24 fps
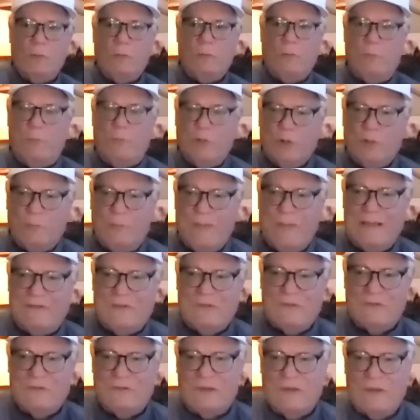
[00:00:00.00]
build
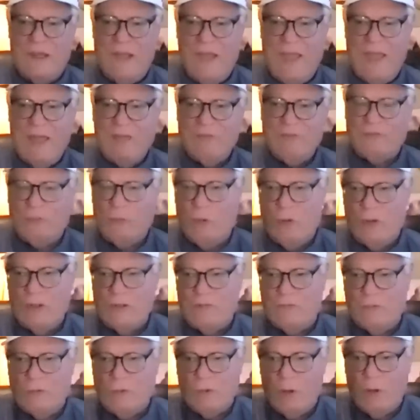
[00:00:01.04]
bases in
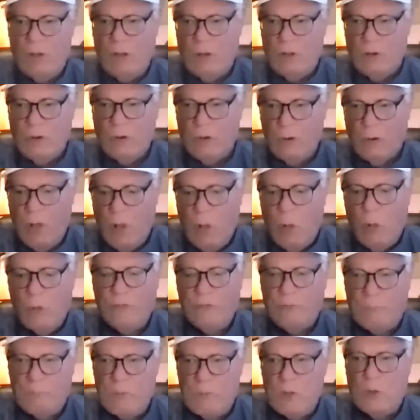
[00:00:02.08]
asteroids or
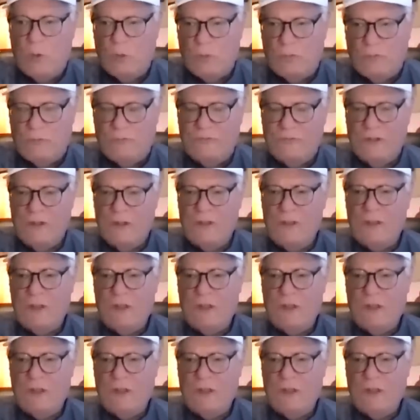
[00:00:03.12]
old moons.